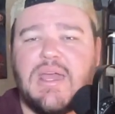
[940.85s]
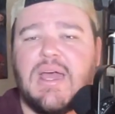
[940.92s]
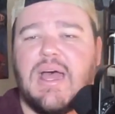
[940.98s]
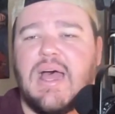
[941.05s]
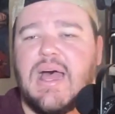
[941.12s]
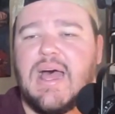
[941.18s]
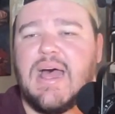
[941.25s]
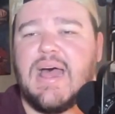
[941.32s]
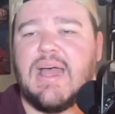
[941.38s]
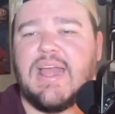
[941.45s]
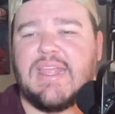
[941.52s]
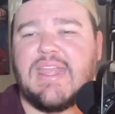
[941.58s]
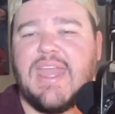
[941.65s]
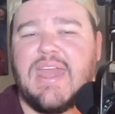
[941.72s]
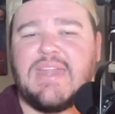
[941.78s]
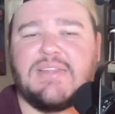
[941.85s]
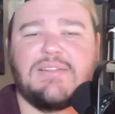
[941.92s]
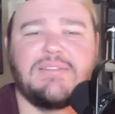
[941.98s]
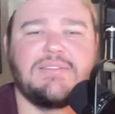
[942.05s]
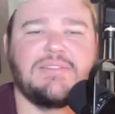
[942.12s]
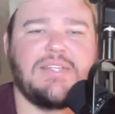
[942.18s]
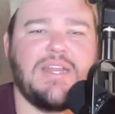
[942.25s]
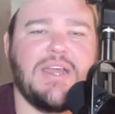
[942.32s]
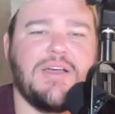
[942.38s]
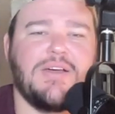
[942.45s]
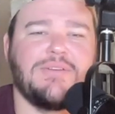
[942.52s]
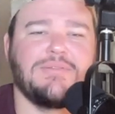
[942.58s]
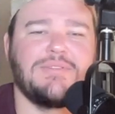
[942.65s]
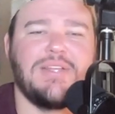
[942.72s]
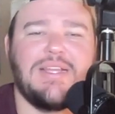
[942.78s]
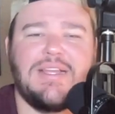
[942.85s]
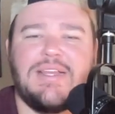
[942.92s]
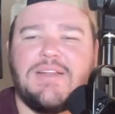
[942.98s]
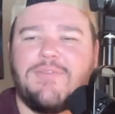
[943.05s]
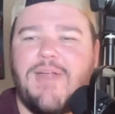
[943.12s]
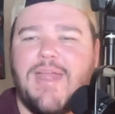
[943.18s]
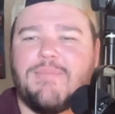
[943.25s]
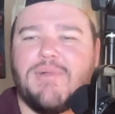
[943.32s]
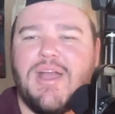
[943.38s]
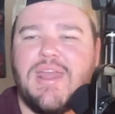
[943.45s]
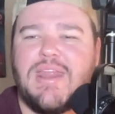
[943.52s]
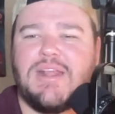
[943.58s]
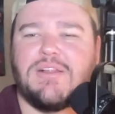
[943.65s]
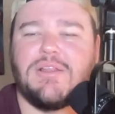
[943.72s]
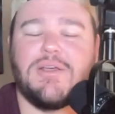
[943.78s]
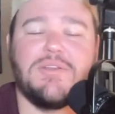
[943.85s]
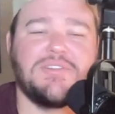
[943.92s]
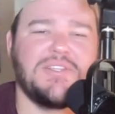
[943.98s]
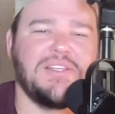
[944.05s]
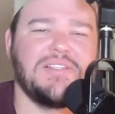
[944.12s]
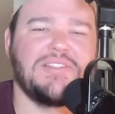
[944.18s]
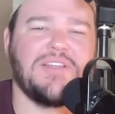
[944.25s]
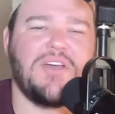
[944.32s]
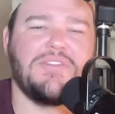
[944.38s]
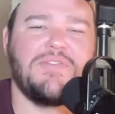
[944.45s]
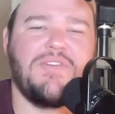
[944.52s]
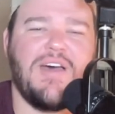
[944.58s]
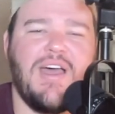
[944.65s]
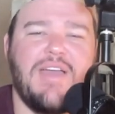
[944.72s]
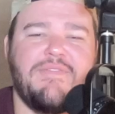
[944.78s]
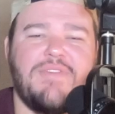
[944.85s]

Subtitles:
Again, Ryan Blaney closes on the 5.